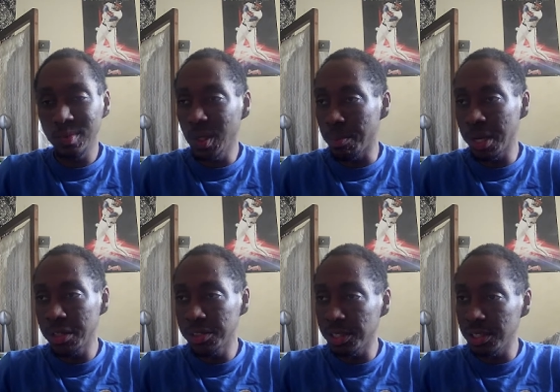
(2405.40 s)

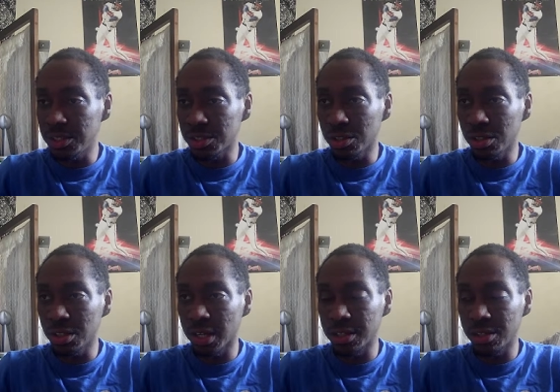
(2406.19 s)
Man City just look
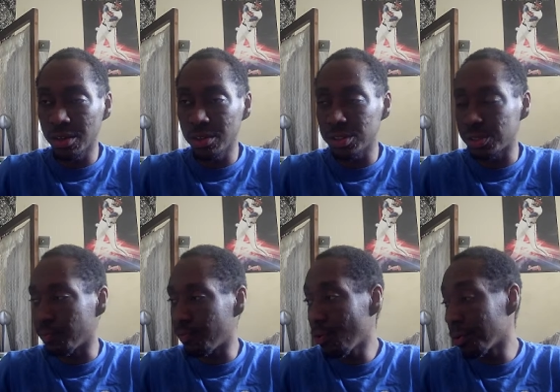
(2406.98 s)
like they're just
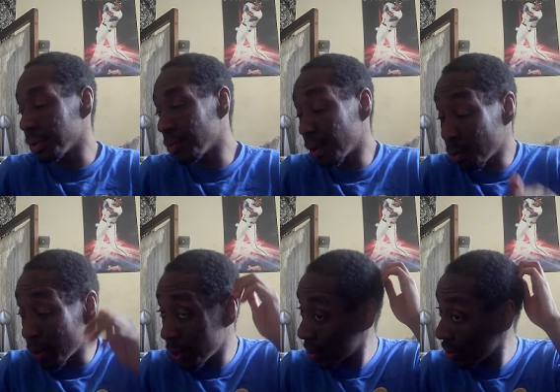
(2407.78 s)
informed to run
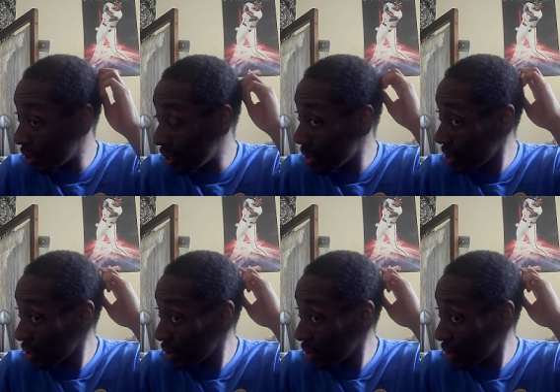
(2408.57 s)
away with the league.